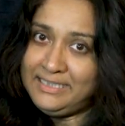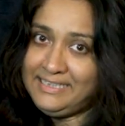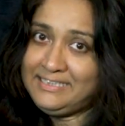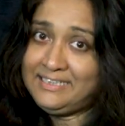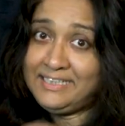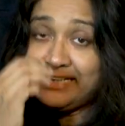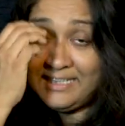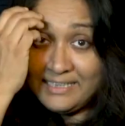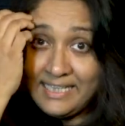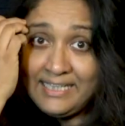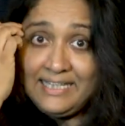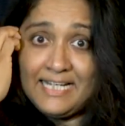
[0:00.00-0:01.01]
the internet, and
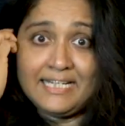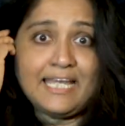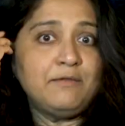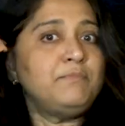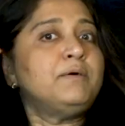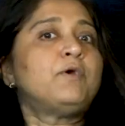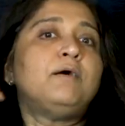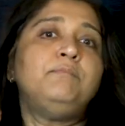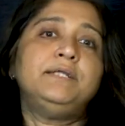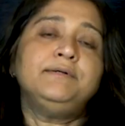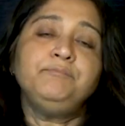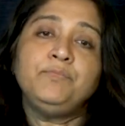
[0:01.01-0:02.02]
again that can be a
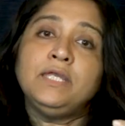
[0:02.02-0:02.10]
problem.